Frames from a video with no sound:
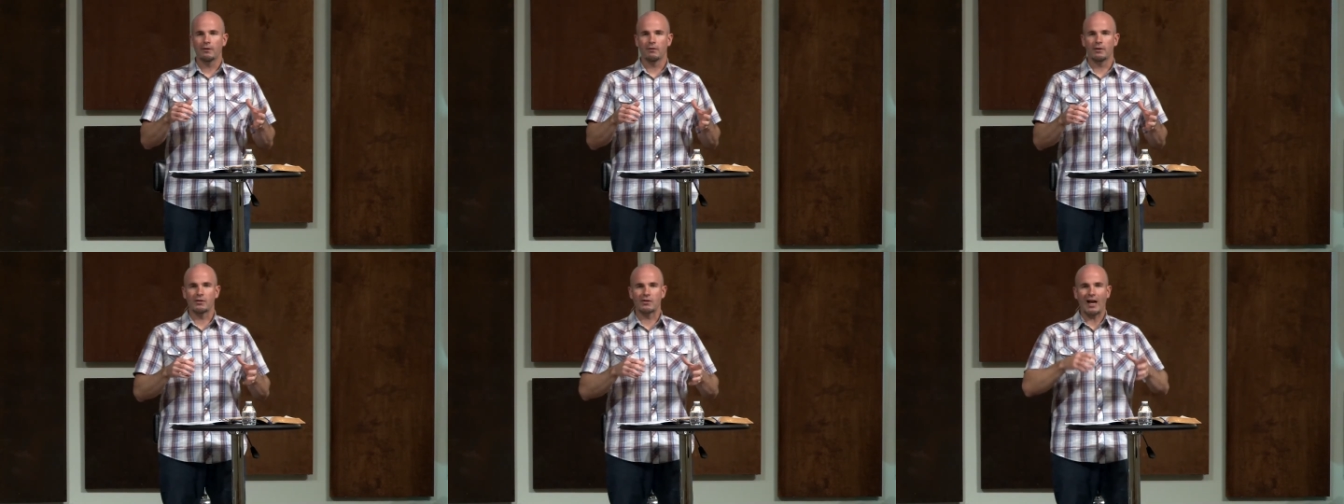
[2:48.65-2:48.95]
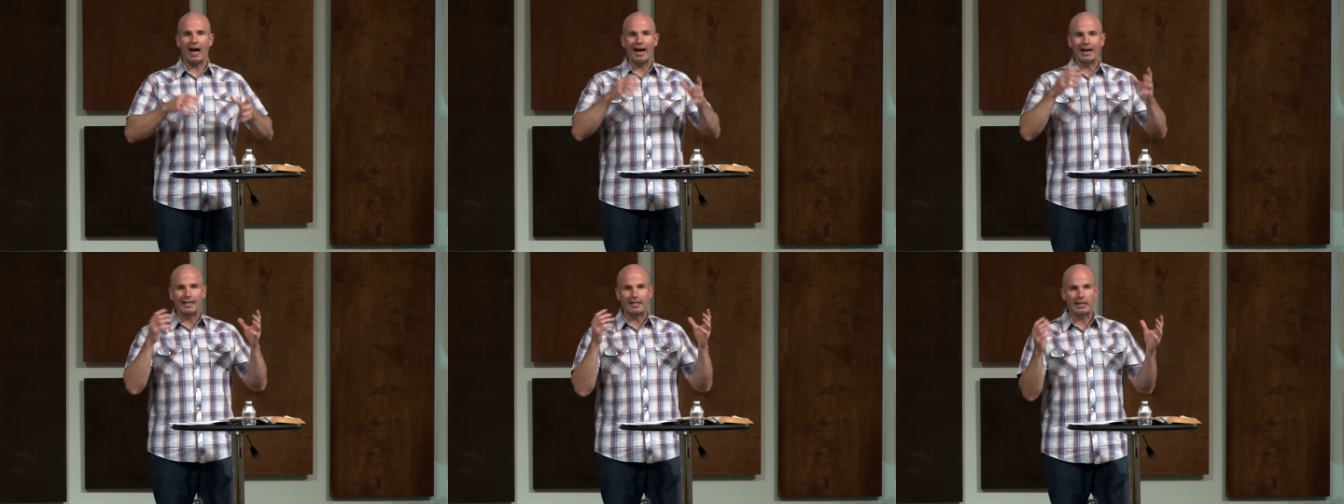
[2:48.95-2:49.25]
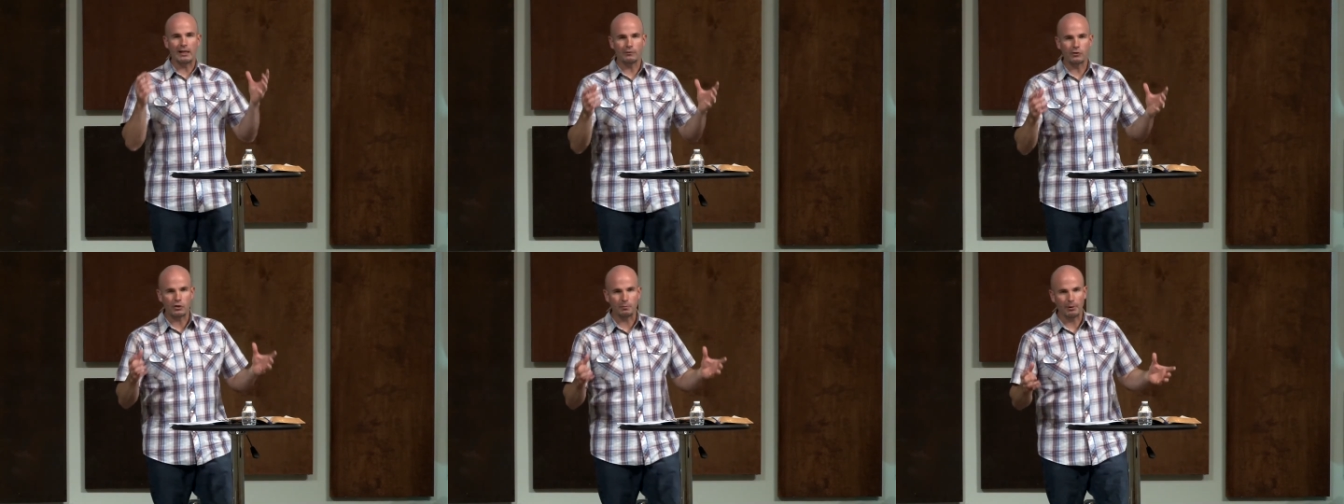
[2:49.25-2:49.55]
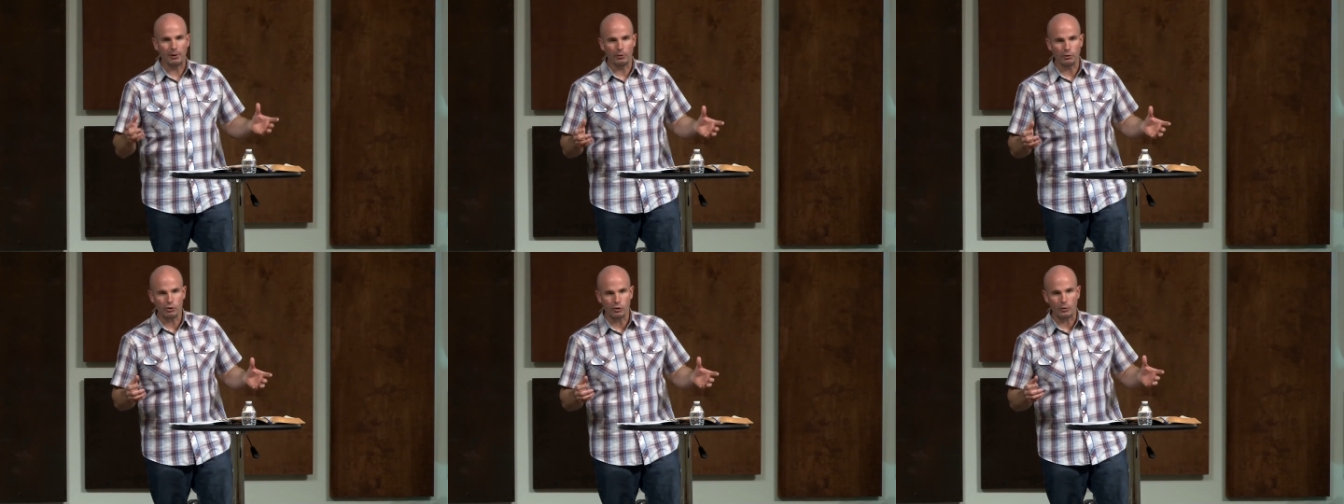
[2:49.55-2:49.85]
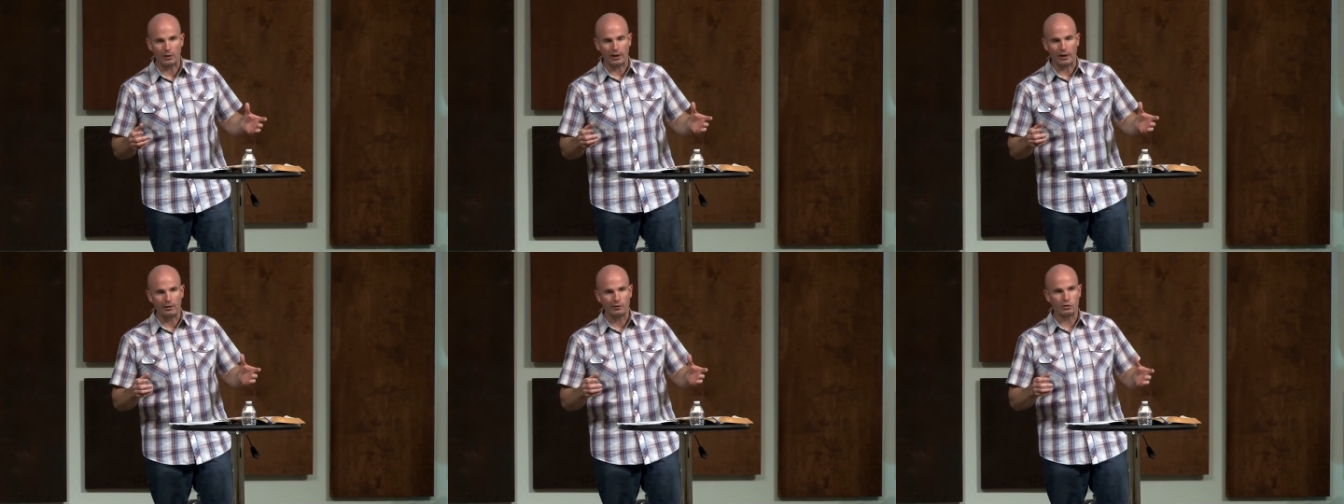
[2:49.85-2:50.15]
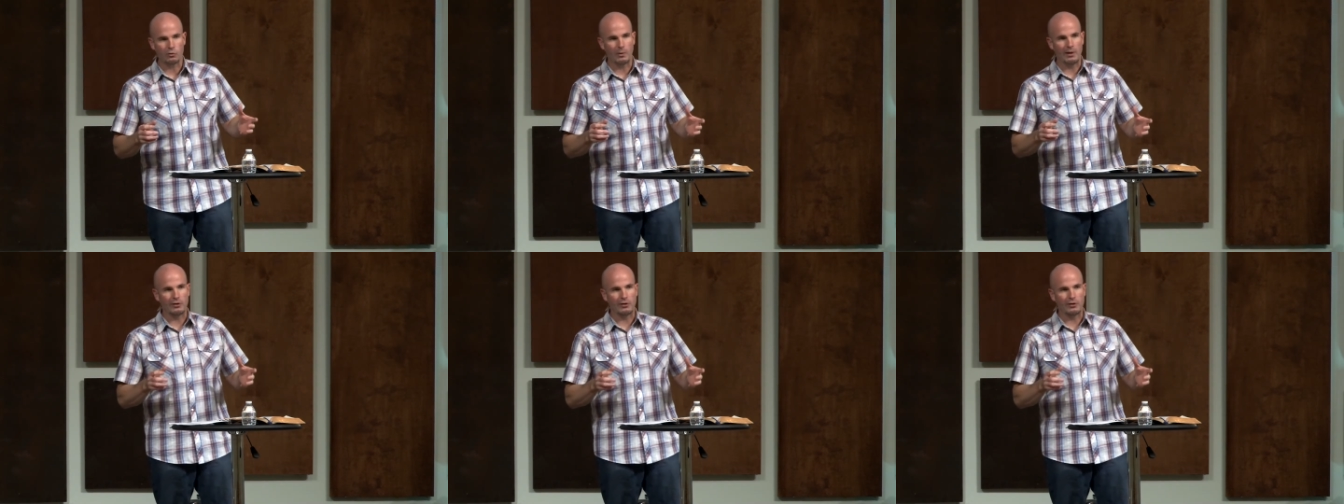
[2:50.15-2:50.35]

this idea of spiritual gifts.